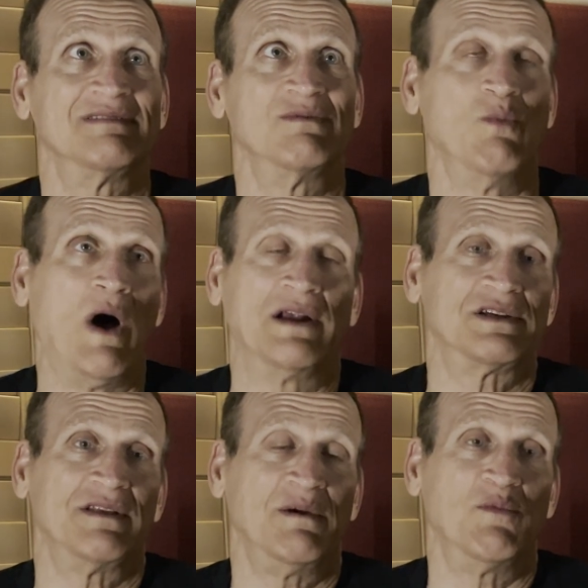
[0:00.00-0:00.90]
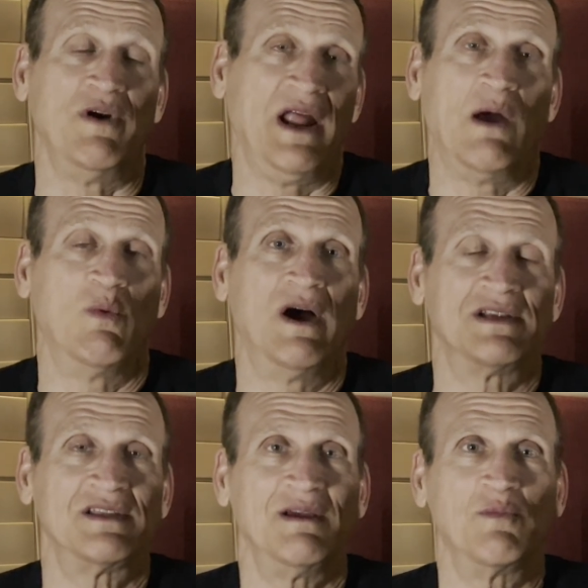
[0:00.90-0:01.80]
watch them or not
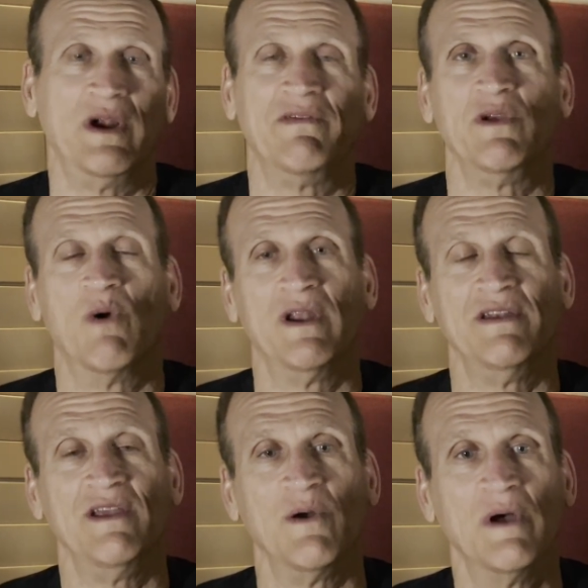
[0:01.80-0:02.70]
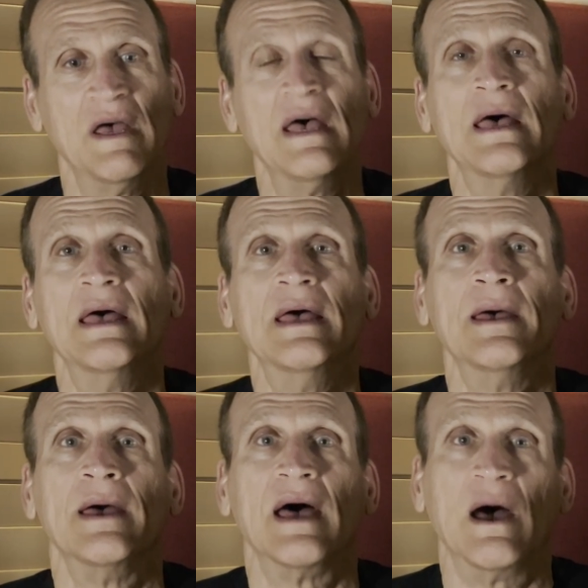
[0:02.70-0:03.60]
watch them, whatever you want to do.
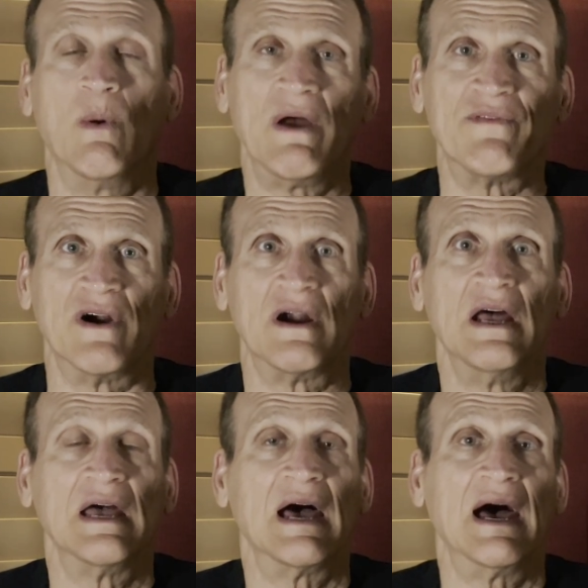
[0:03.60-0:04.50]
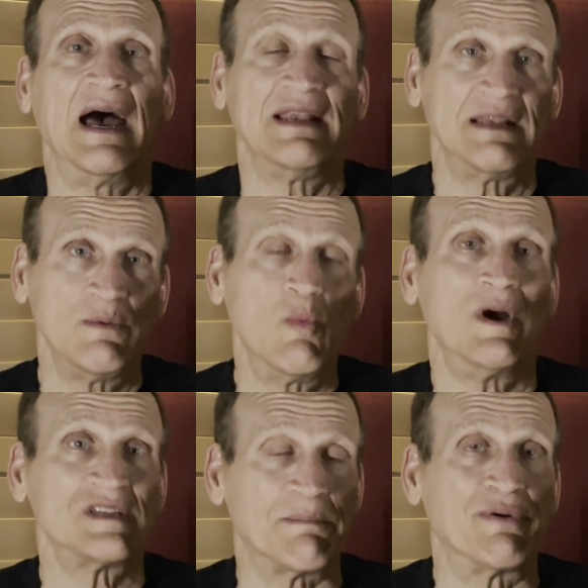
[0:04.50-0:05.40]
However, I
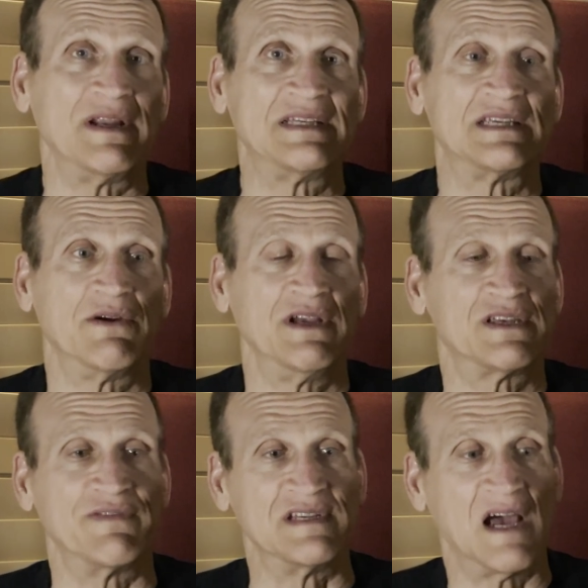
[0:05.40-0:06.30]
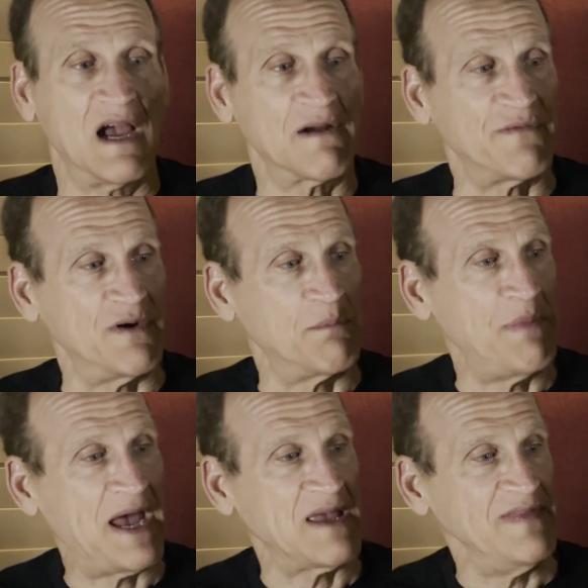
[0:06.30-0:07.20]
was a pretty serious photographer
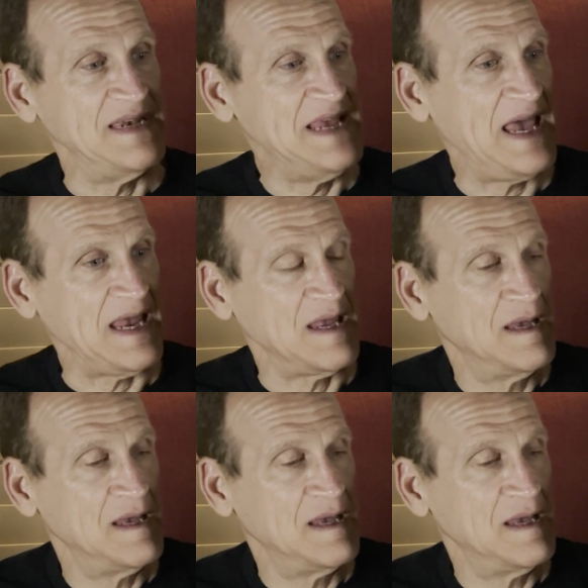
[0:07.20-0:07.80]
back in the day.